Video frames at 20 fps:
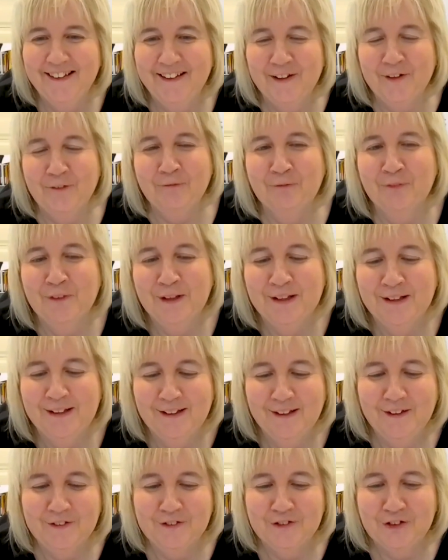
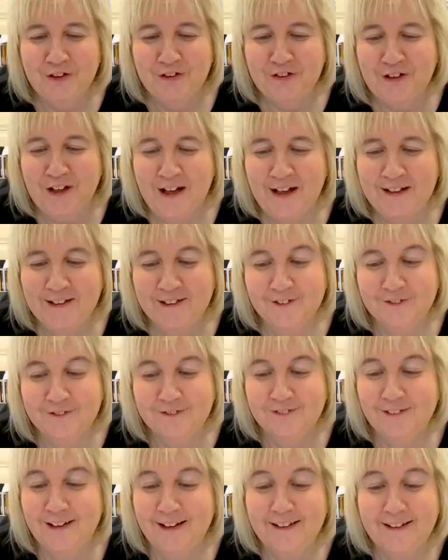I just kind of
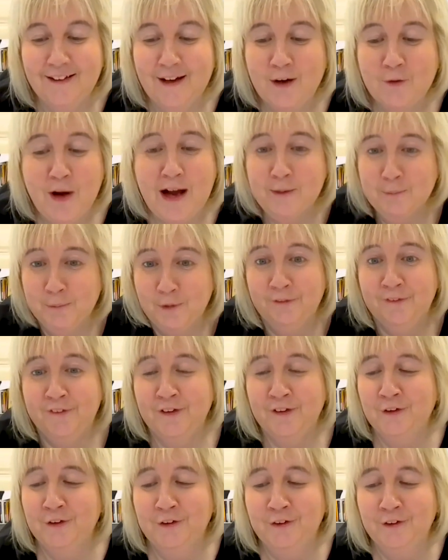like I
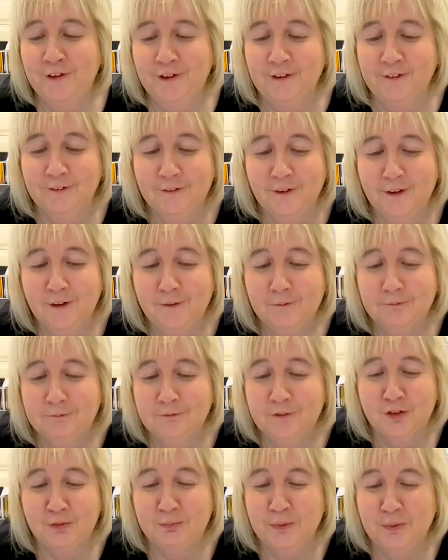moved to London
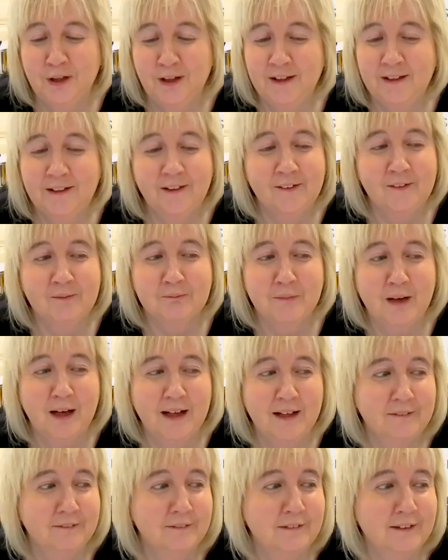just purely because
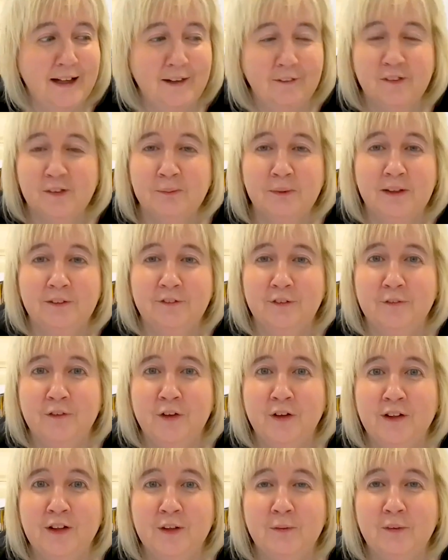my housemate
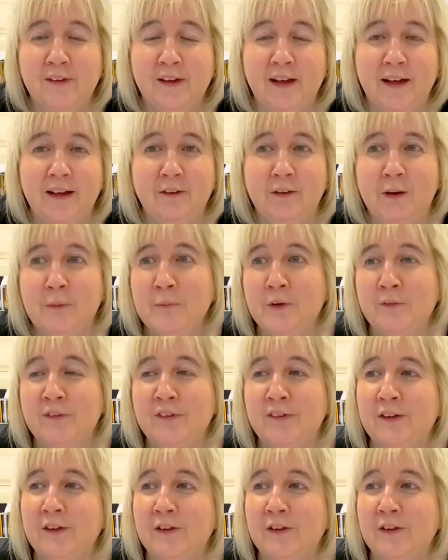from uni was like, "Oh, I'm moving